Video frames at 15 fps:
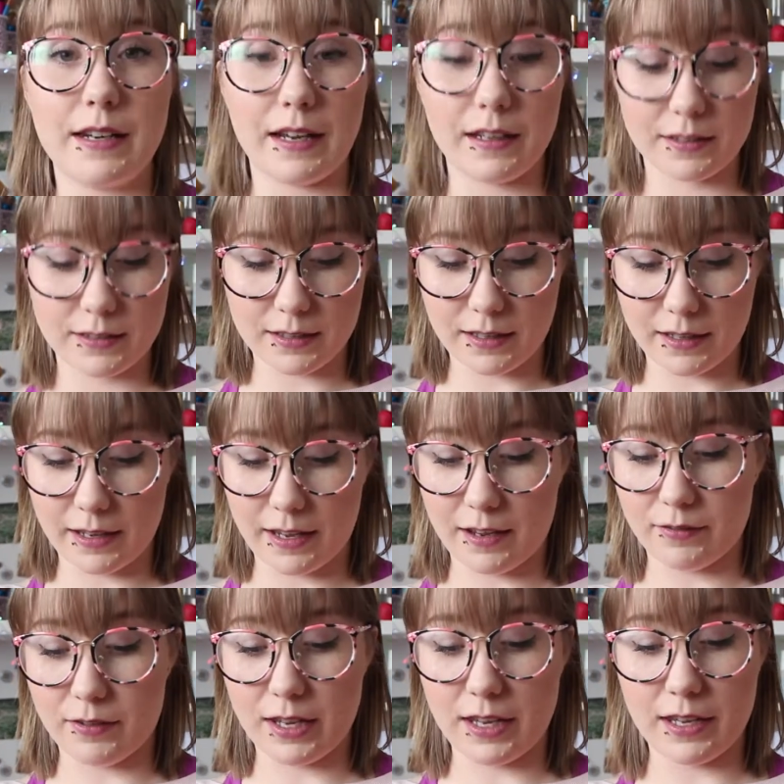Next, I
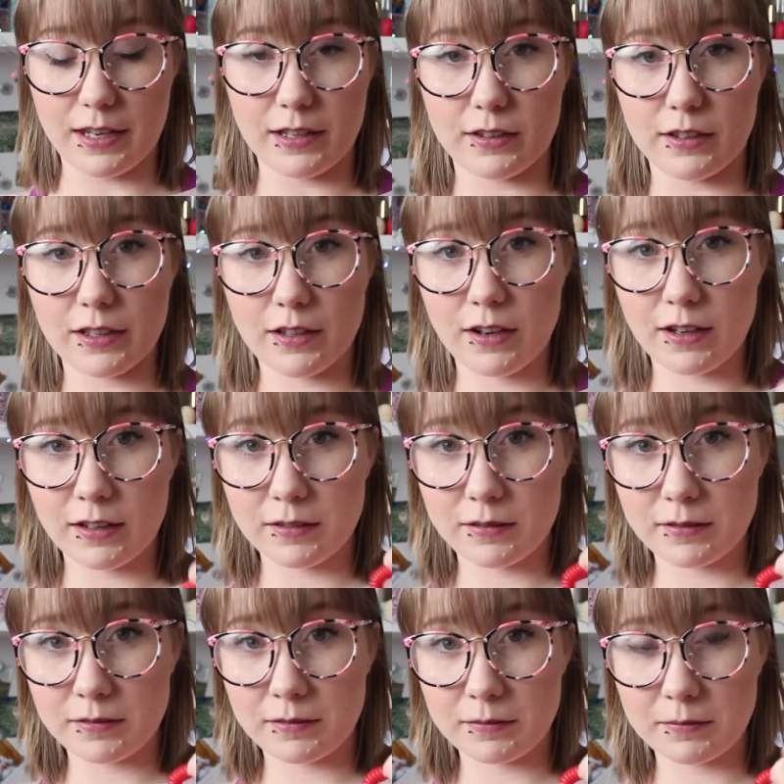have a clicker.
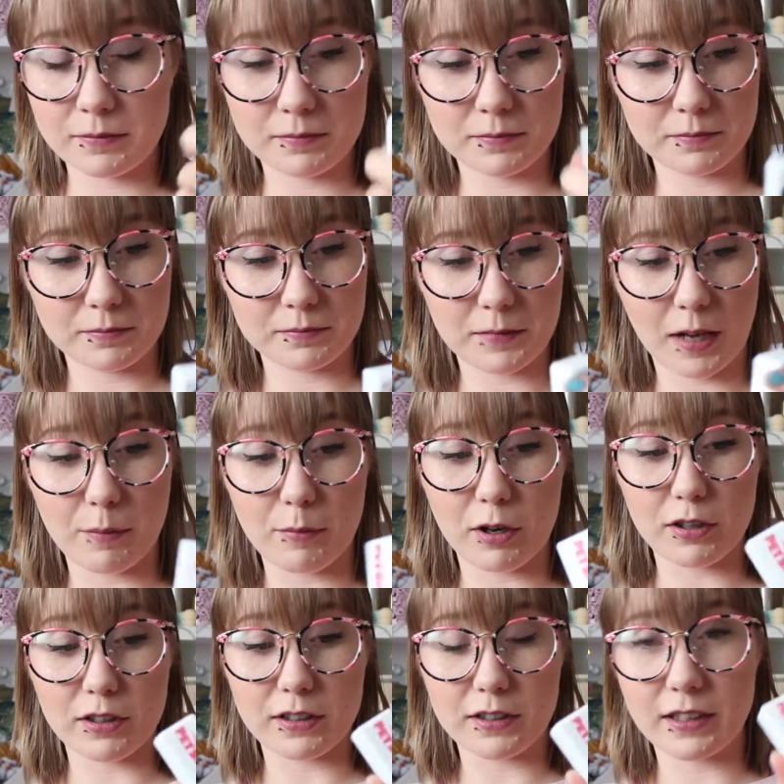I'm
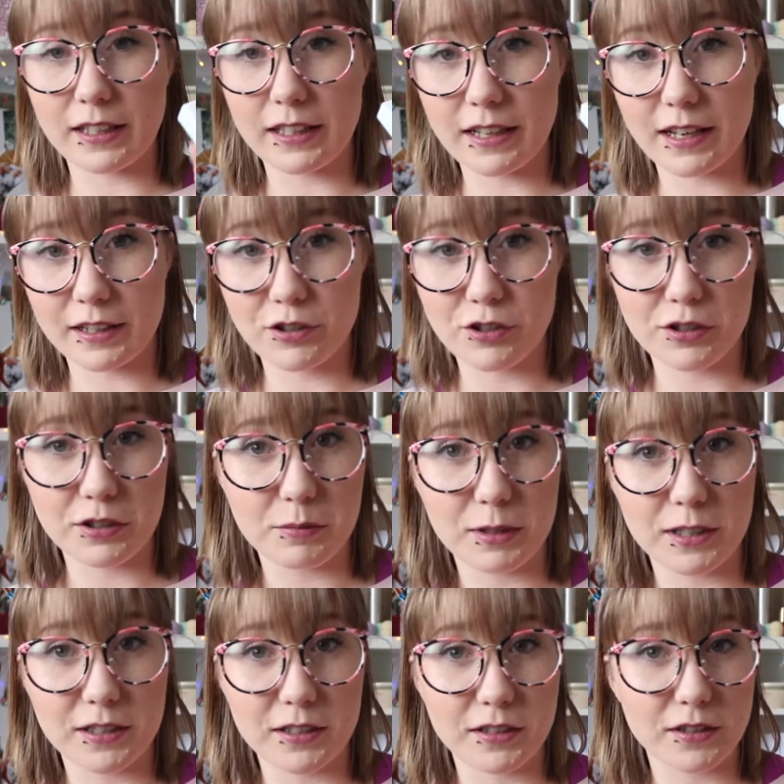not gonna click it actually
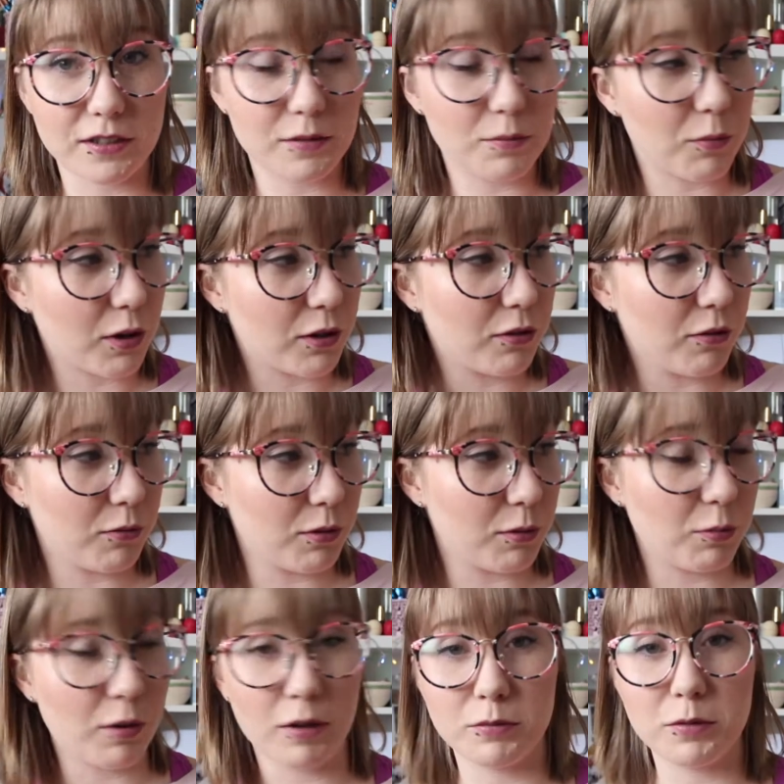because Marco will
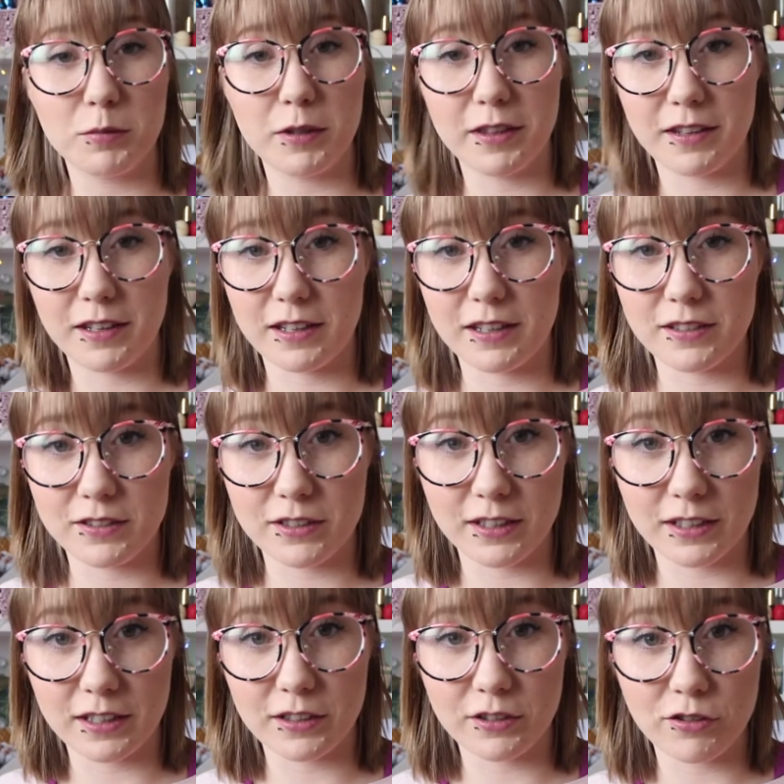probably think he's gonna get